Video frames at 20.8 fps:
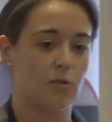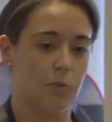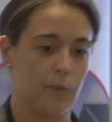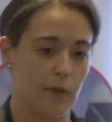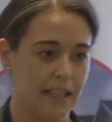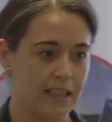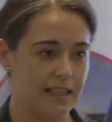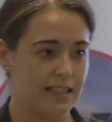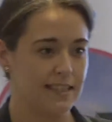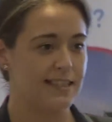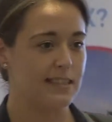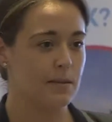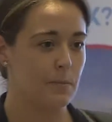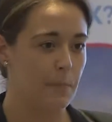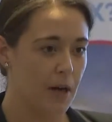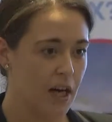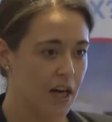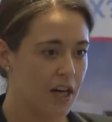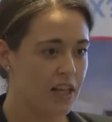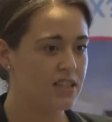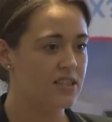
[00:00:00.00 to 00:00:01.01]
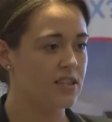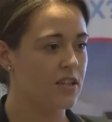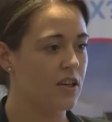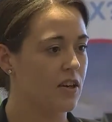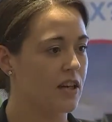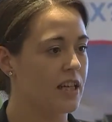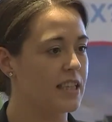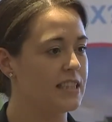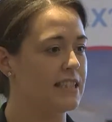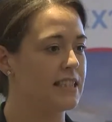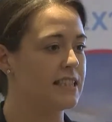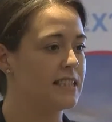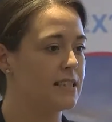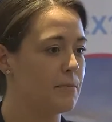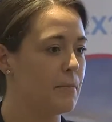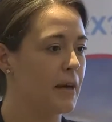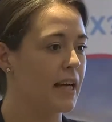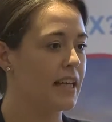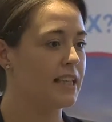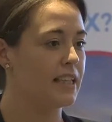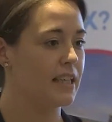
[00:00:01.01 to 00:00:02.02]
tweaks to personalise it to
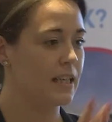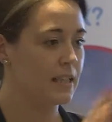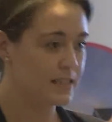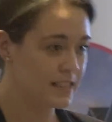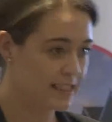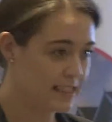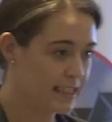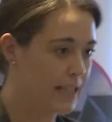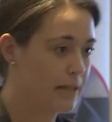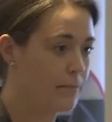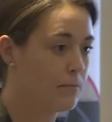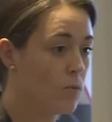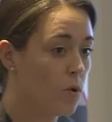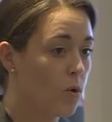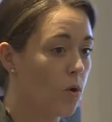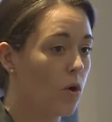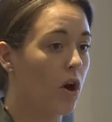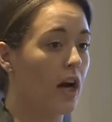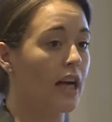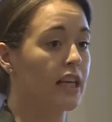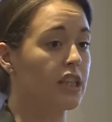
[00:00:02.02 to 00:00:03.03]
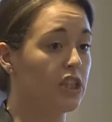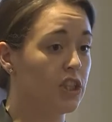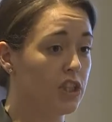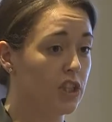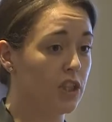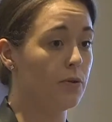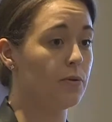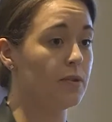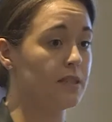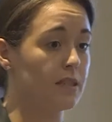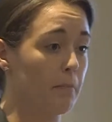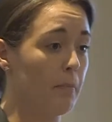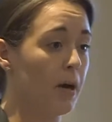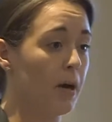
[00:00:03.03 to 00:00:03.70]
make it seem more like you as a